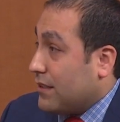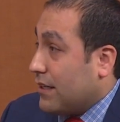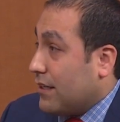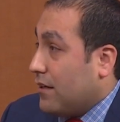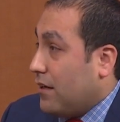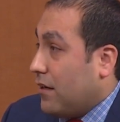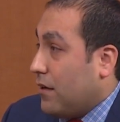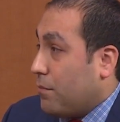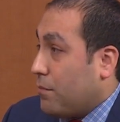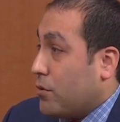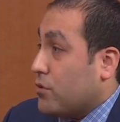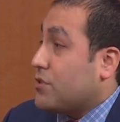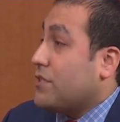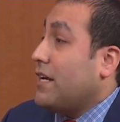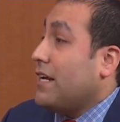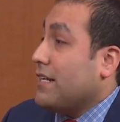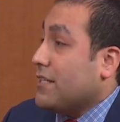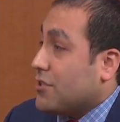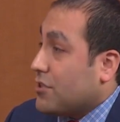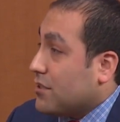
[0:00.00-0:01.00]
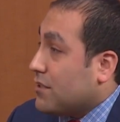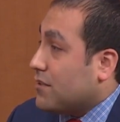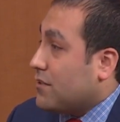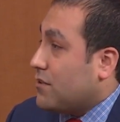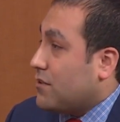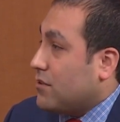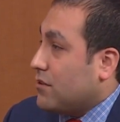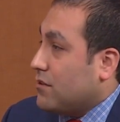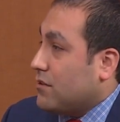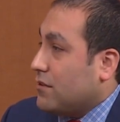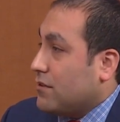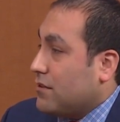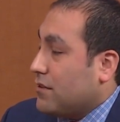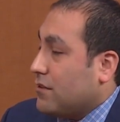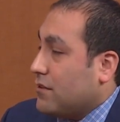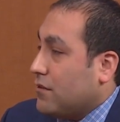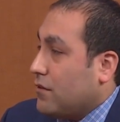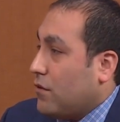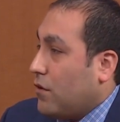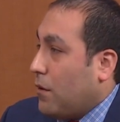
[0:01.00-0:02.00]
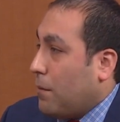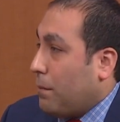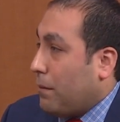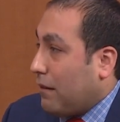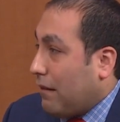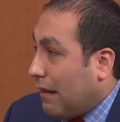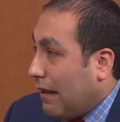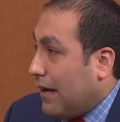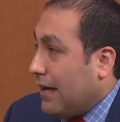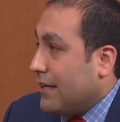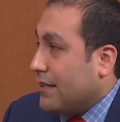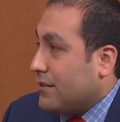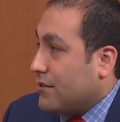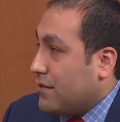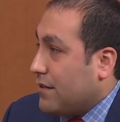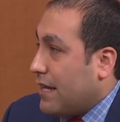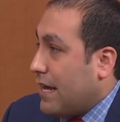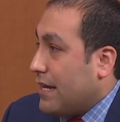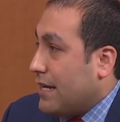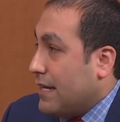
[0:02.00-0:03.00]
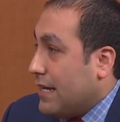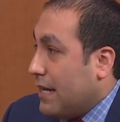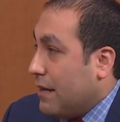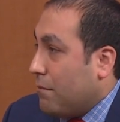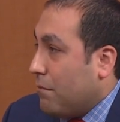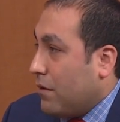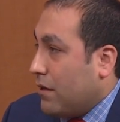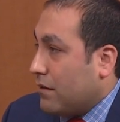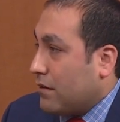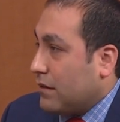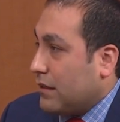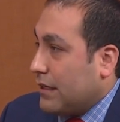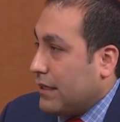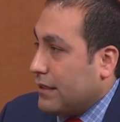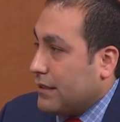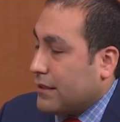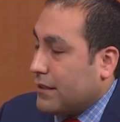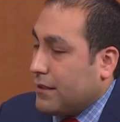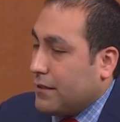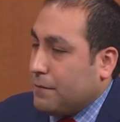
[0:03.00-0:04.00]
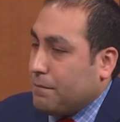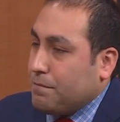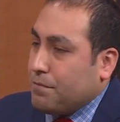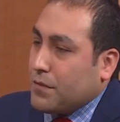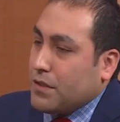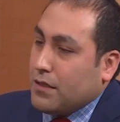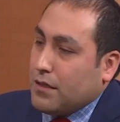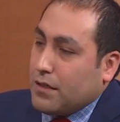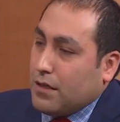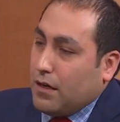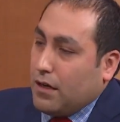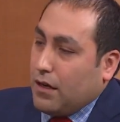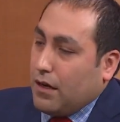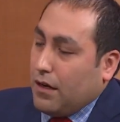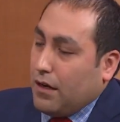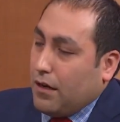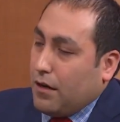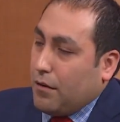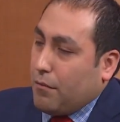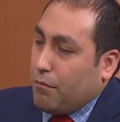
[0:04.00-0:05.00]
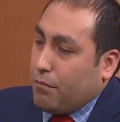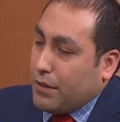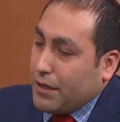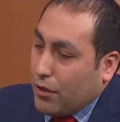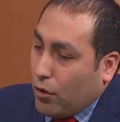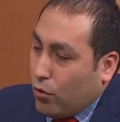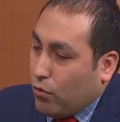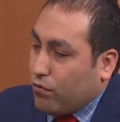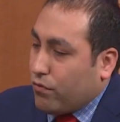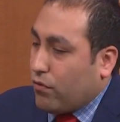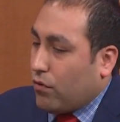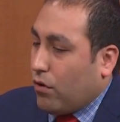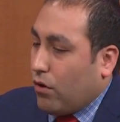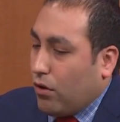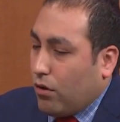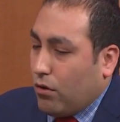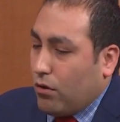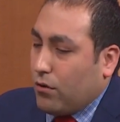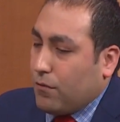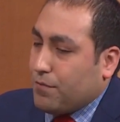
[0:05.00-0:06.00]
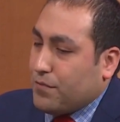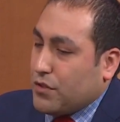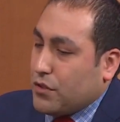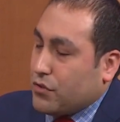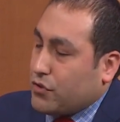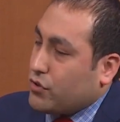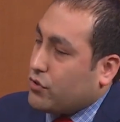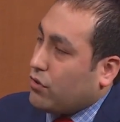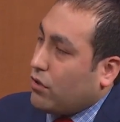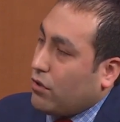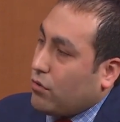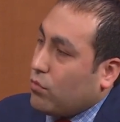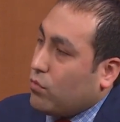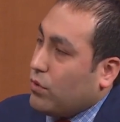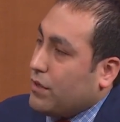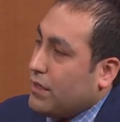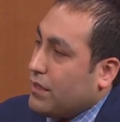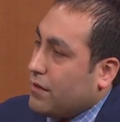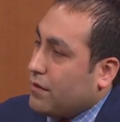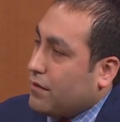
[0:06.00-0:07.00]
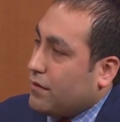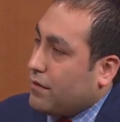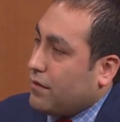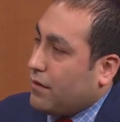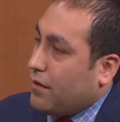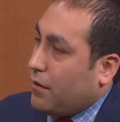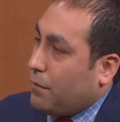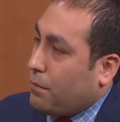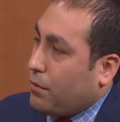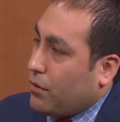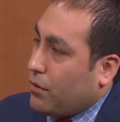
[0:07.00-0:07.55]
to, percentages to apply to that net monthly income. But overall, you start with a